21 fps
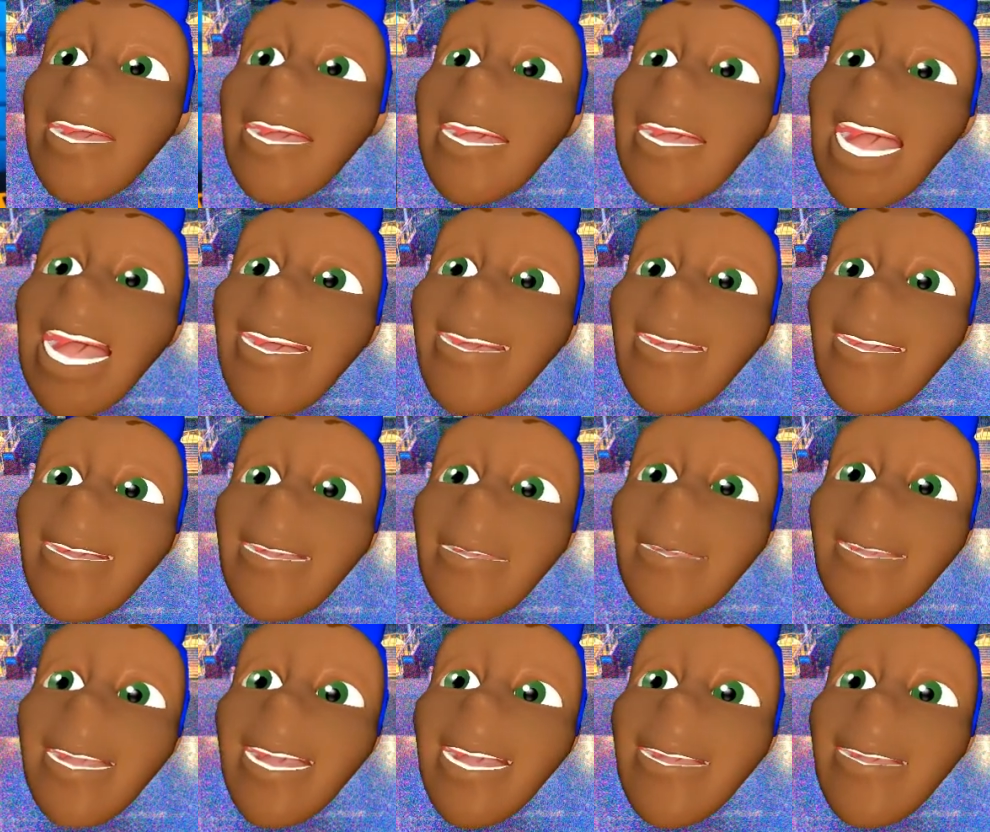Actually, no, we
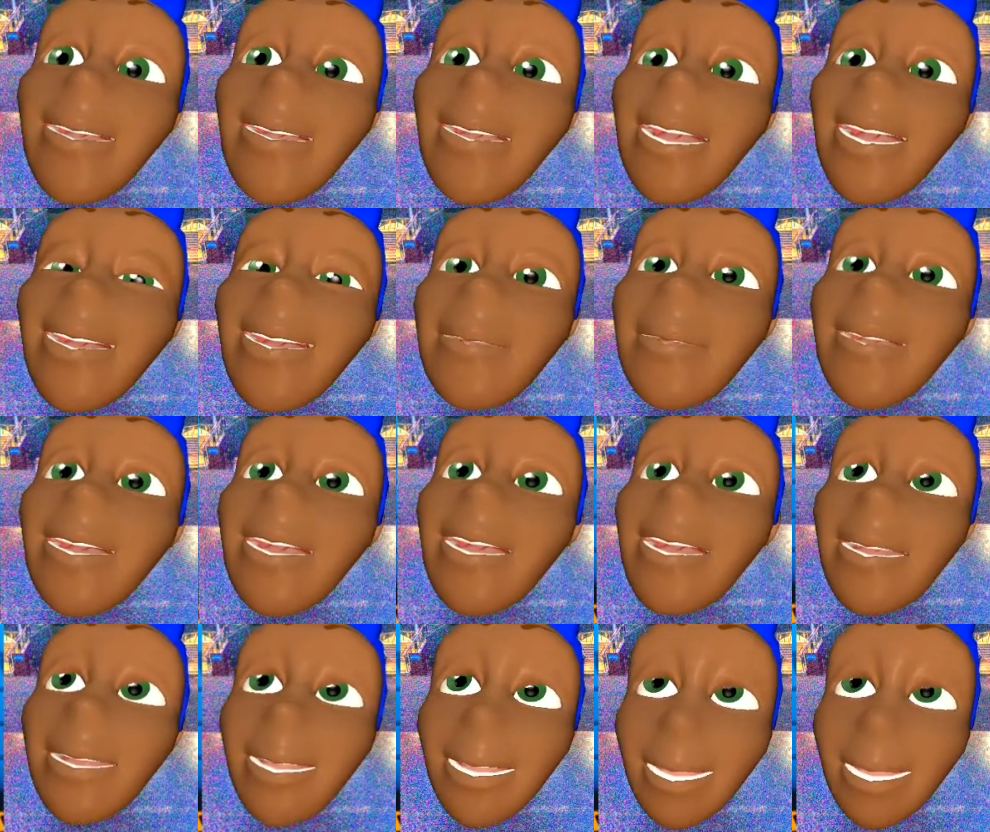can't do that. It's gonna be dangerous.